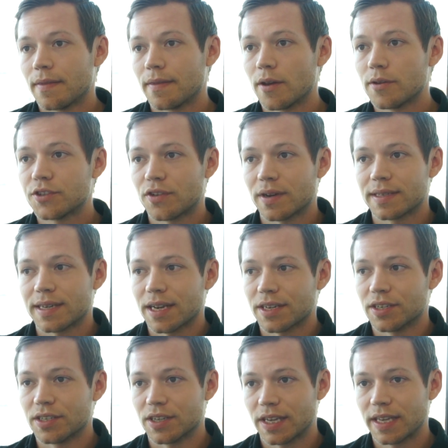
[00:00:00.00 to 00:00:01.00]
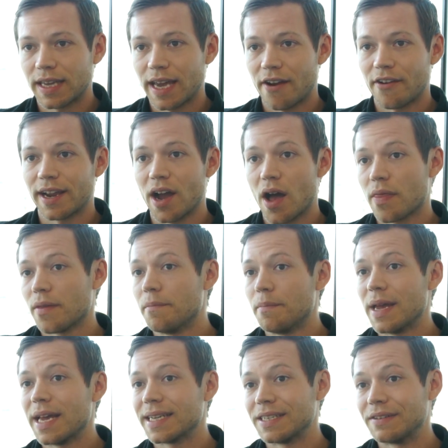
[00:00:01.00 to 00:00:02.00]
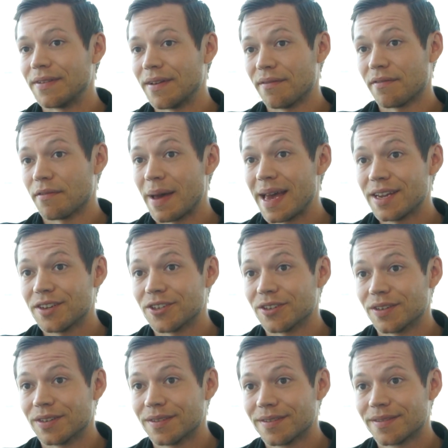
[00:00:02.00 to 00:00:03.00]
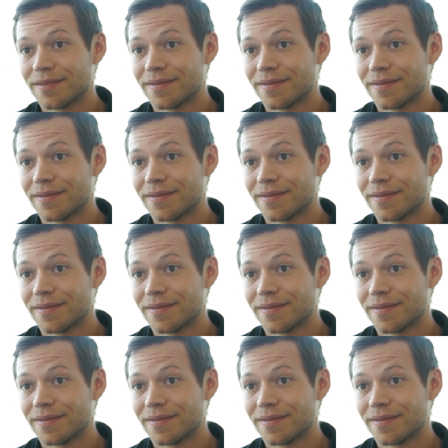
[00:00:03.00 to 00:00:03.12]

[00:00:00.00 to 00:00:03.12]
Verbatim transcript: those transactions are carrying other bits of information